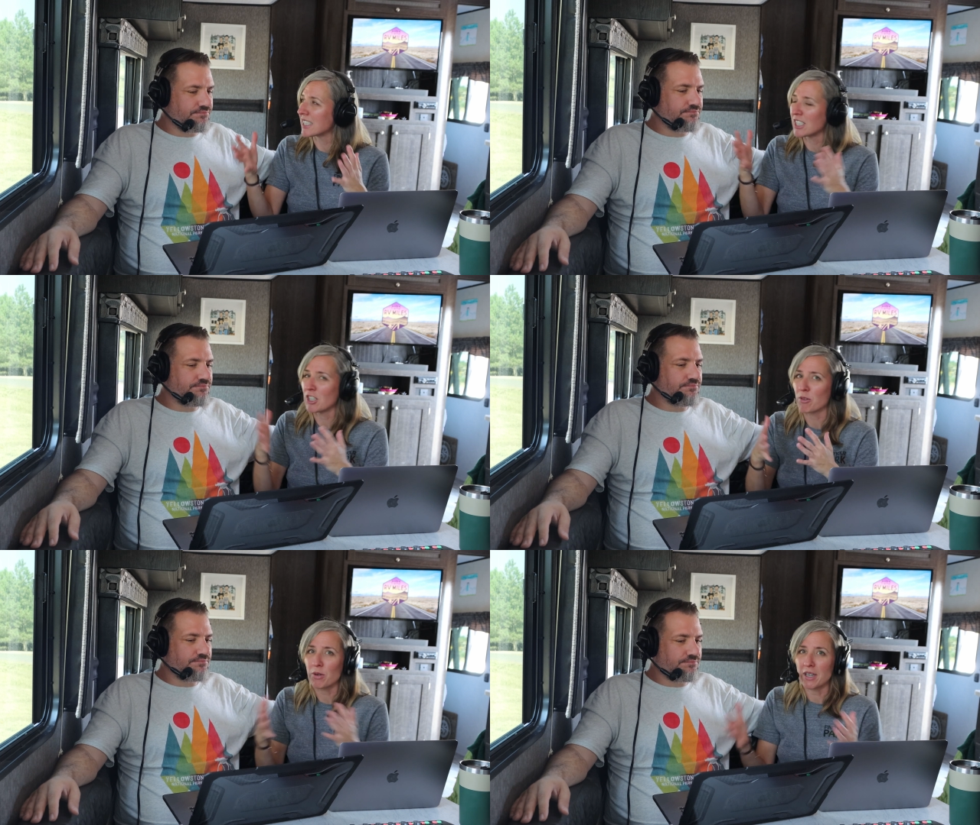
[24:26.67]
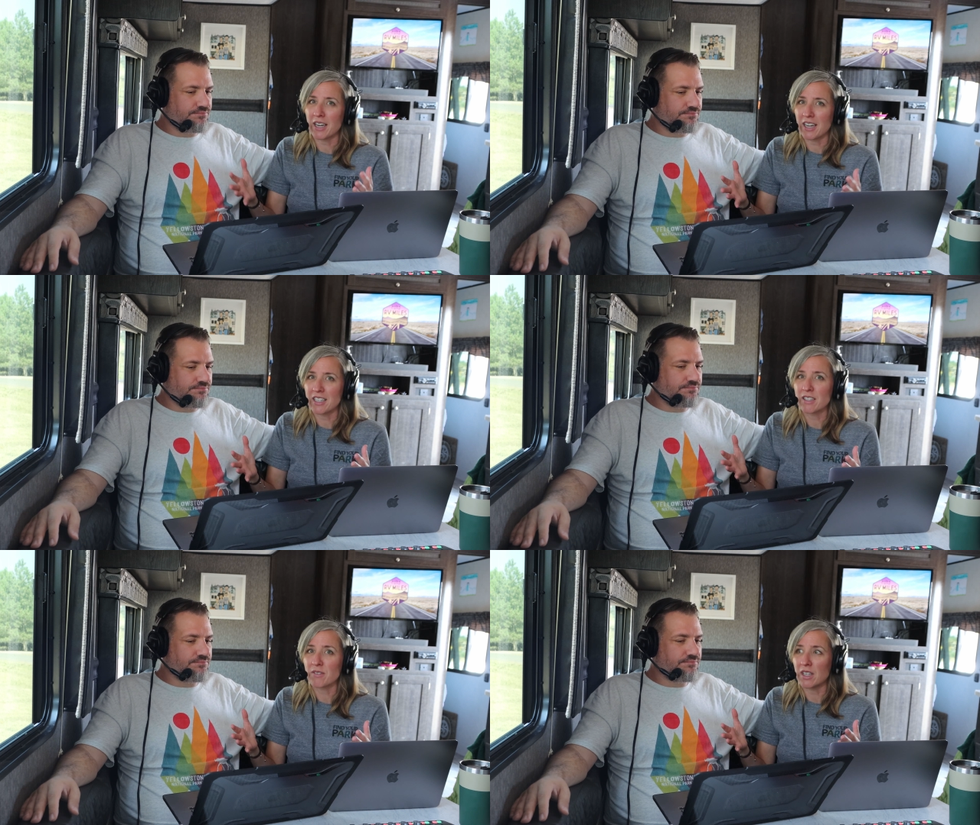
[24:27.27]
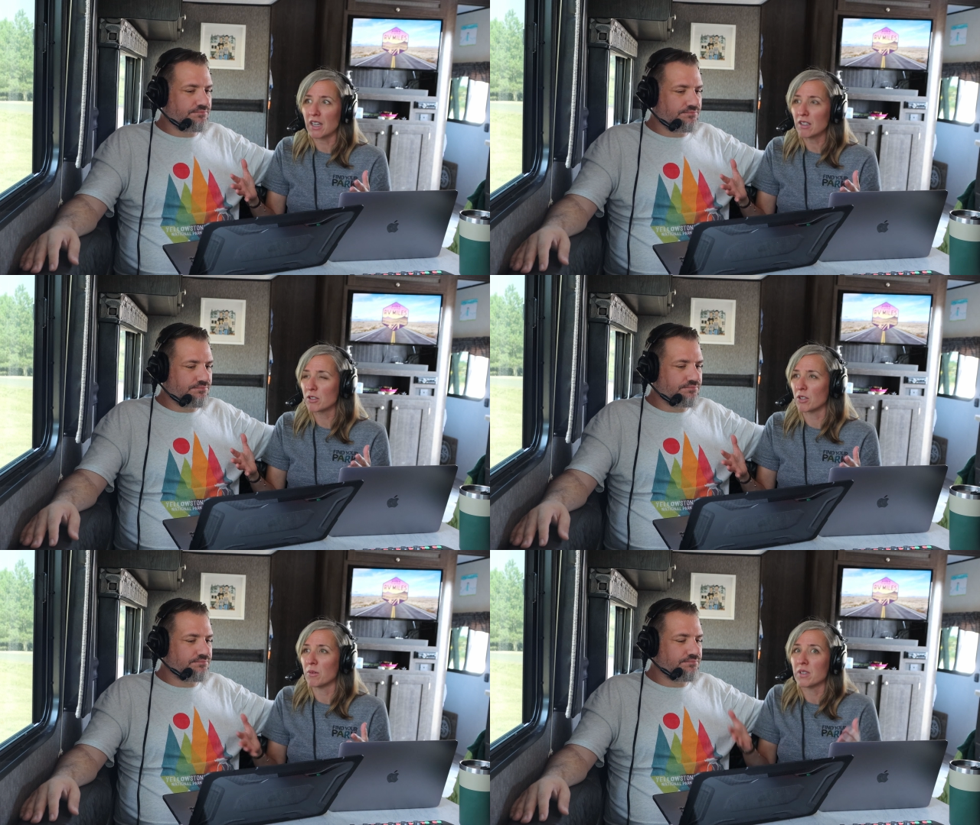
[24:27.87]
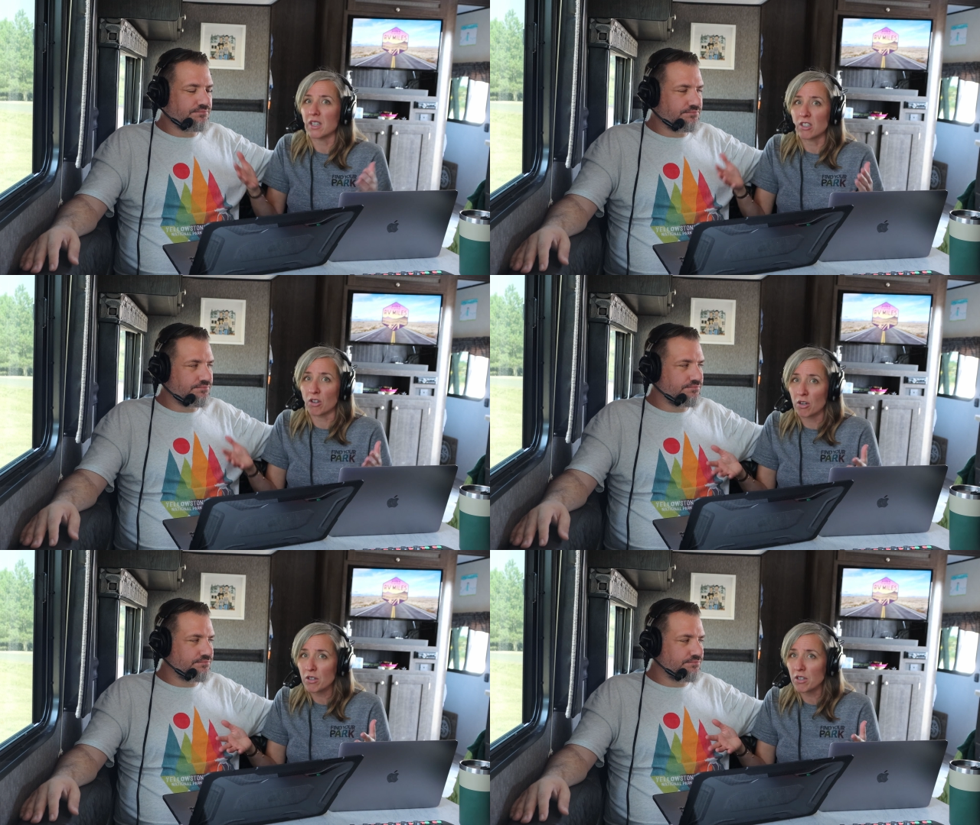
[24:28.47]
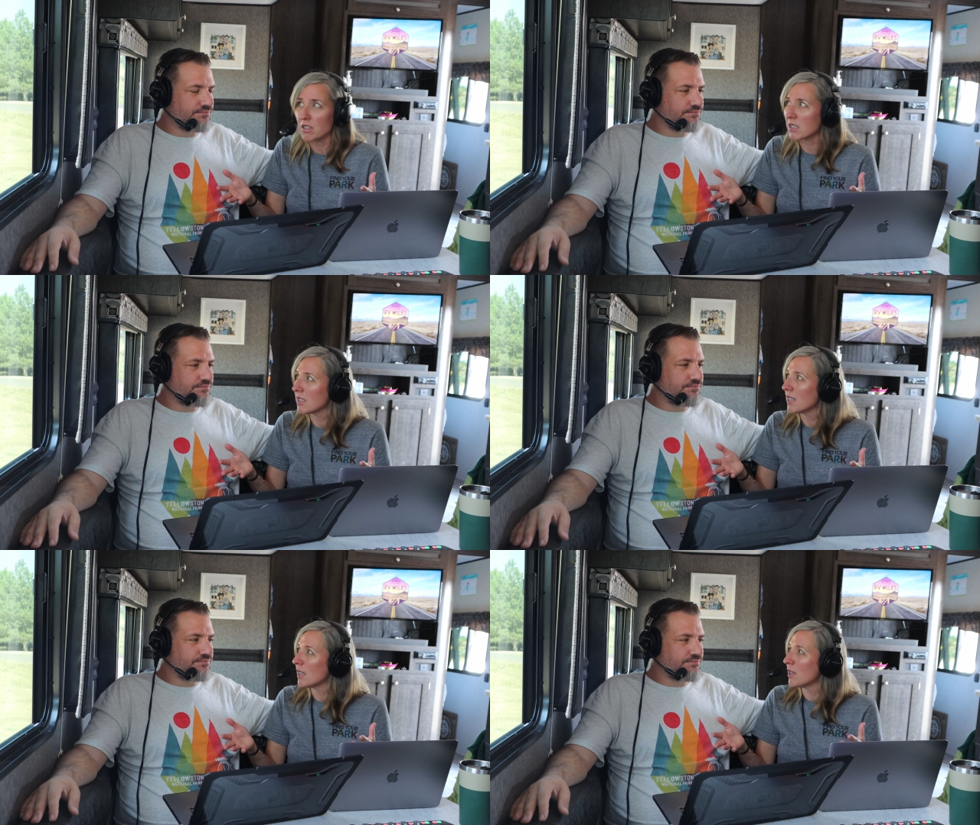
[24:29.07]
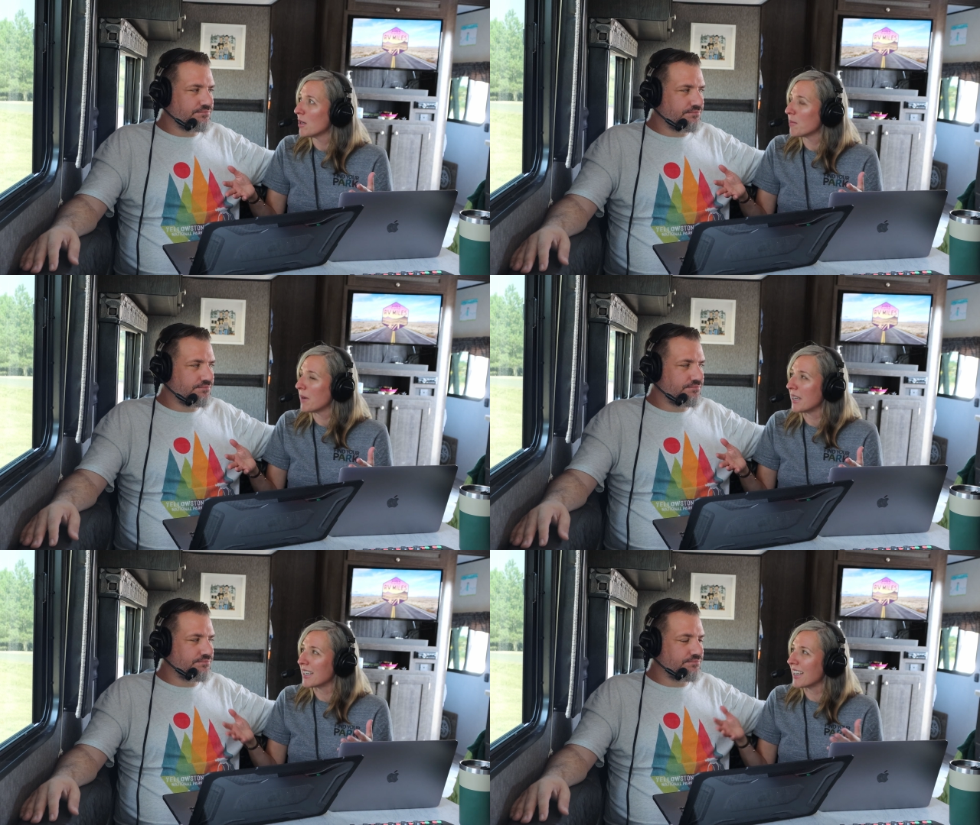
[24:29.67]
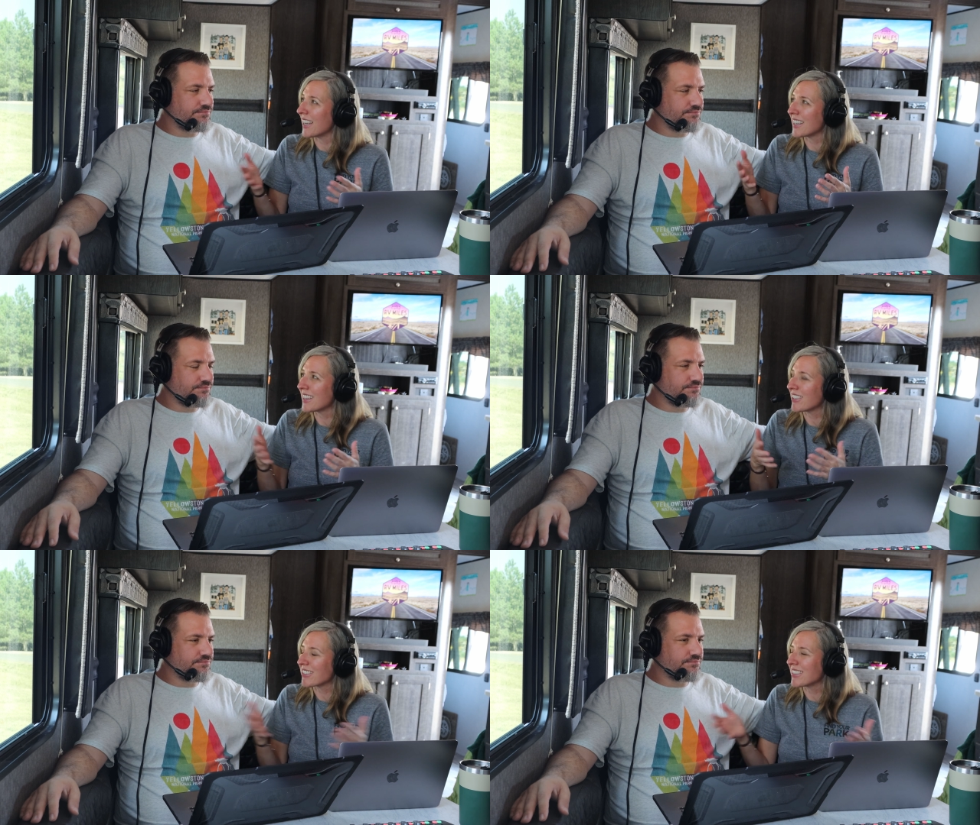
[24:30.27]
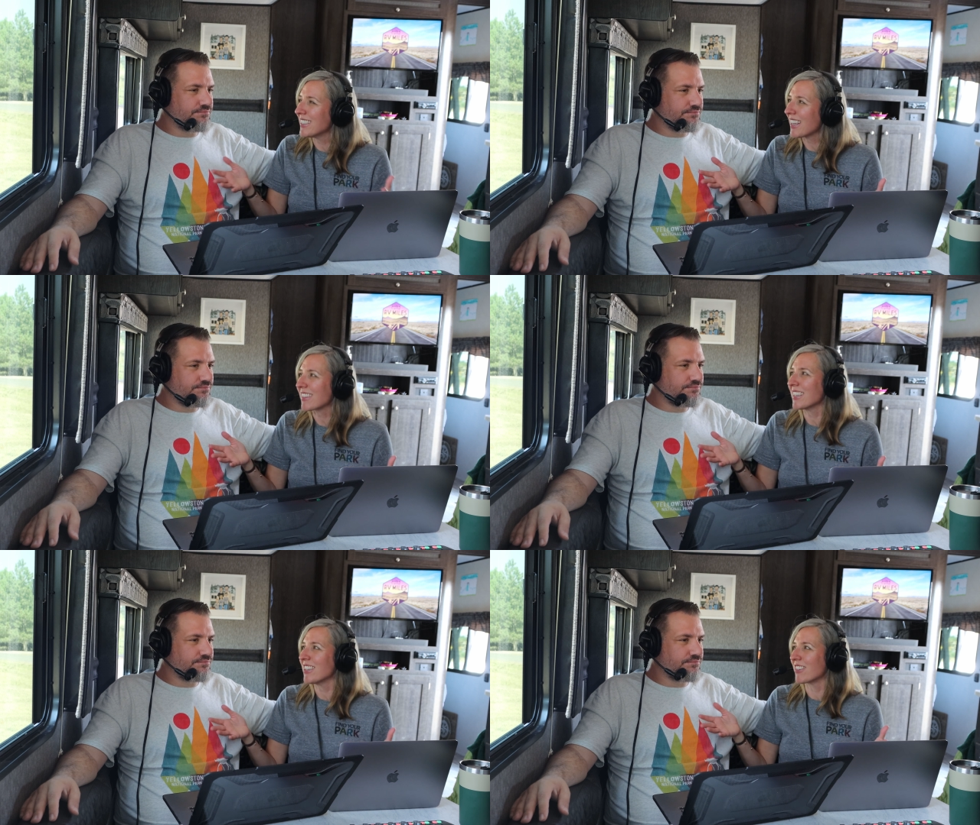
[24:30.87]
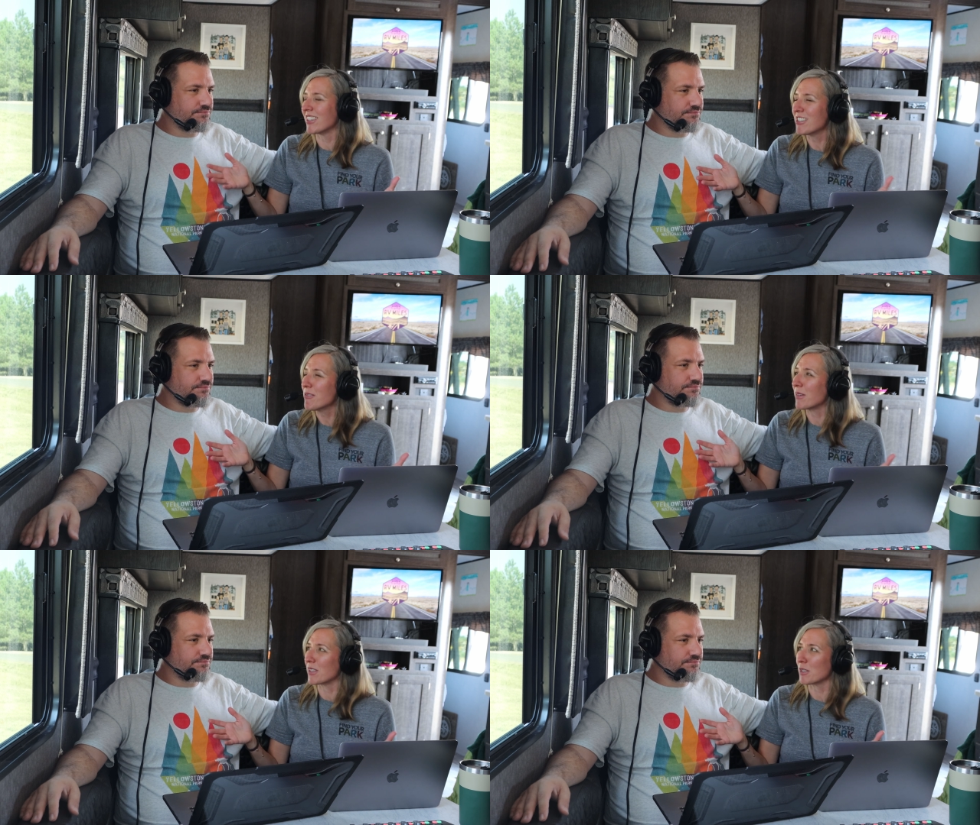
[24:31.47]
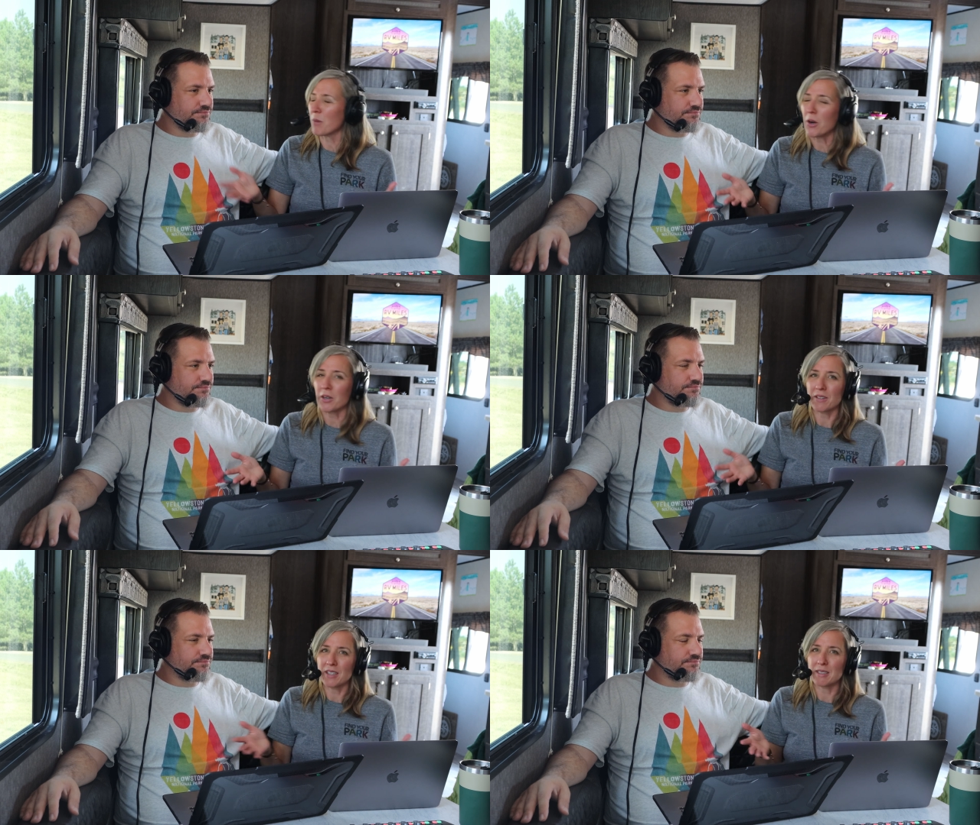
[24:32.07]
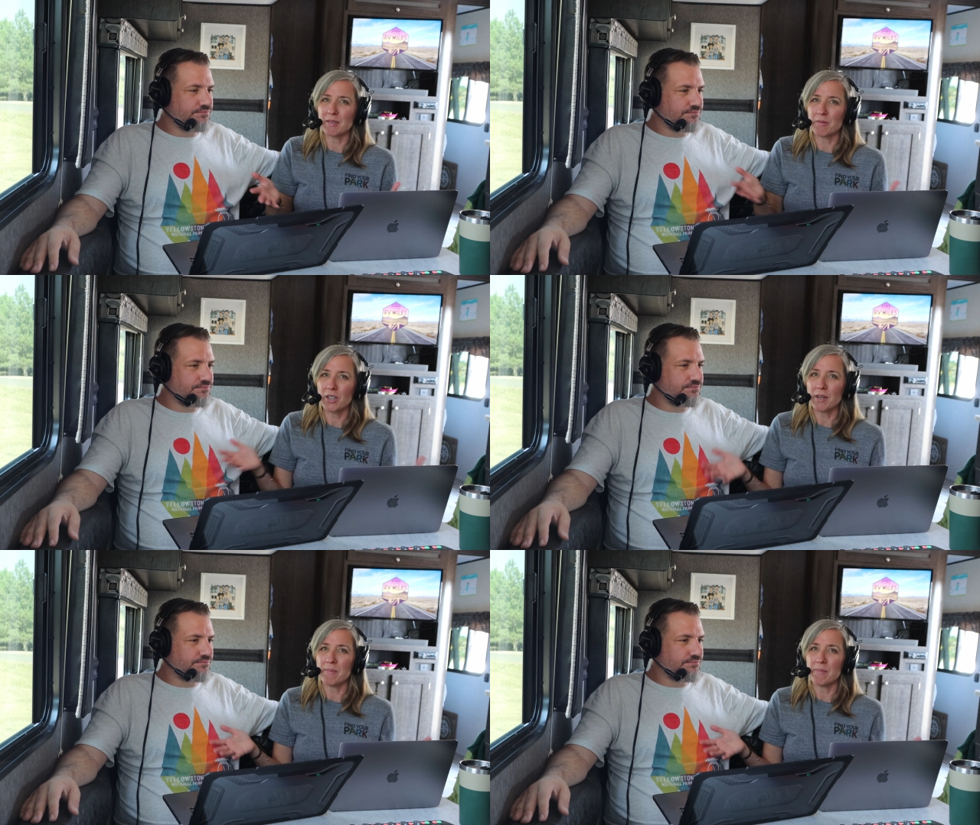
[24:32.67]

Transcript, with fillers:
Speaker 1: as, you know, Grand Canyon of the Yellowstone doesn't hurt, but there's nothing you can do in this park that's